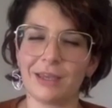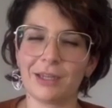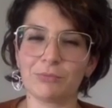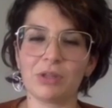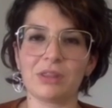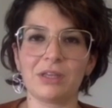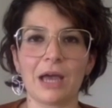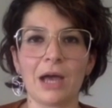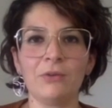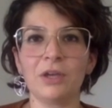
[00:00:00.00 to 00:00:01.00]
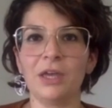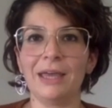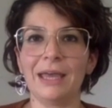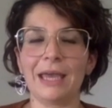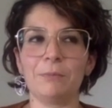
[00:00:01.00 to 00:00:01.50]
in and breathing out,
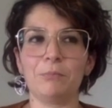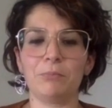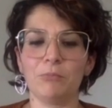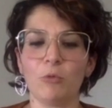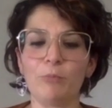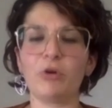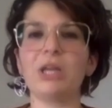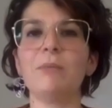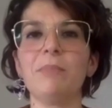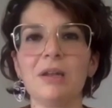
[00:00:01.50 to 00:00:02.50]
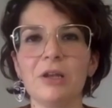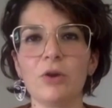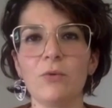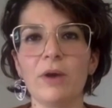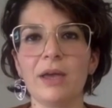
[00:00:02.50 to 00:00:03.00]
and will bring immediately
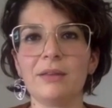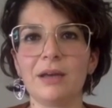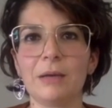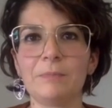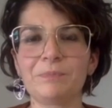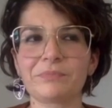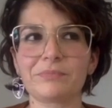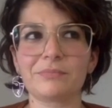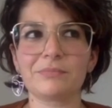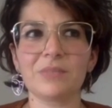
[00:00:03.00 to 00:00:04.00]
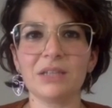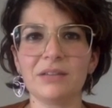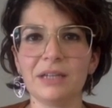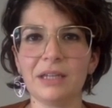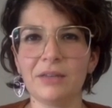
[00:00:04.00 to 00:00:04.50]
away the
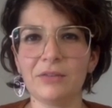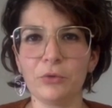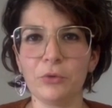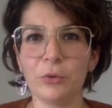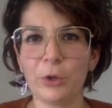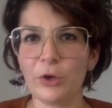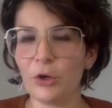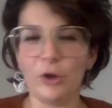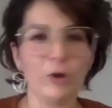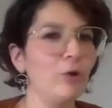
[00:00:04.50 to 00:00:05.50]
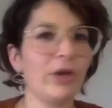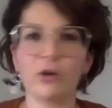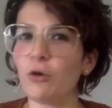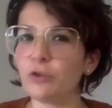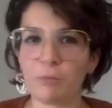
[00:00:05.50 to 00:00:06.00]
need to look at
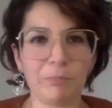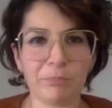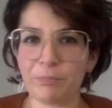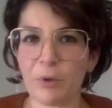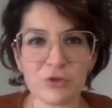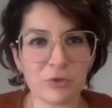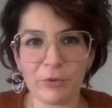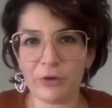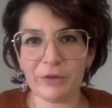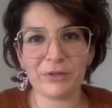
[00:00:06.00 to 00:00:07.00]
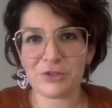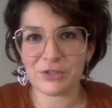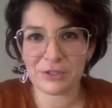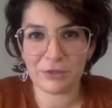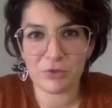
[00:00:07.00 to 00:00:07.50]
all the possible
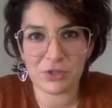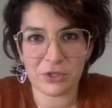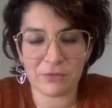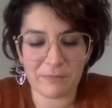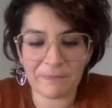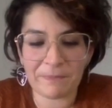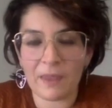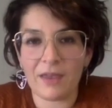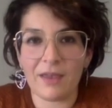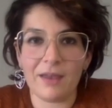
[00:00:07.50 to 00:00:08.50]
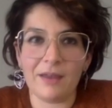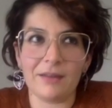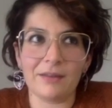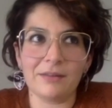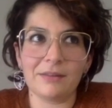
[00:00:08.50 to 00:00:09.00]
images in the museum.
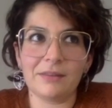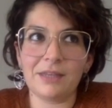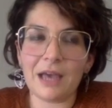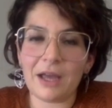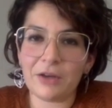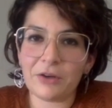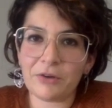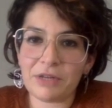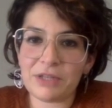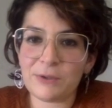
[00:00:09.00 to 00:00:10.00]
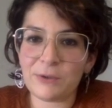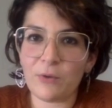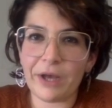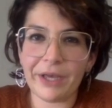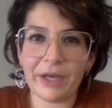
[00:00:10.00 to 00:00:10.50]
The other reason
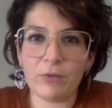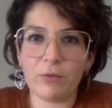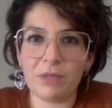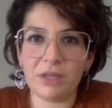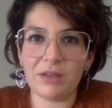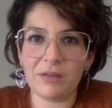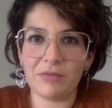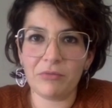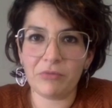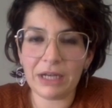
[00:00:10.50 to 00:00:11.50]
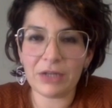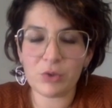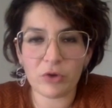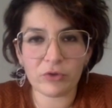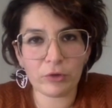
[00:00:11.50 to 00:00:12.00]
why I will be really
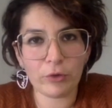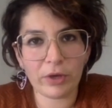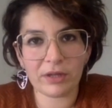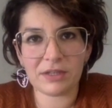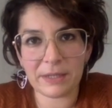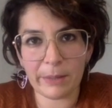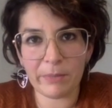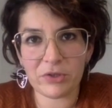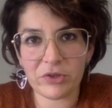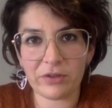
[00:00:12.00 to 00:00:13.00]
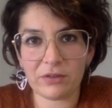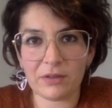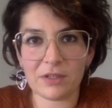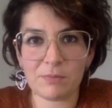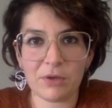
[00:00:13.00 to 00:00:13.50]
drawn to look at these images
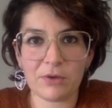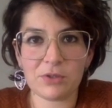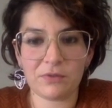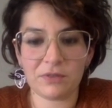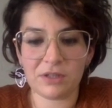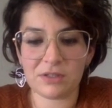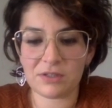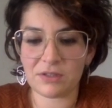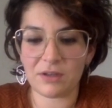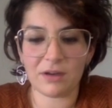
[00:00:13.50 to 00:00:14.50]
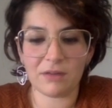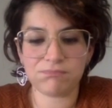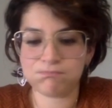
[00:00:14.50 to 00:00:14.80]
is because of this, of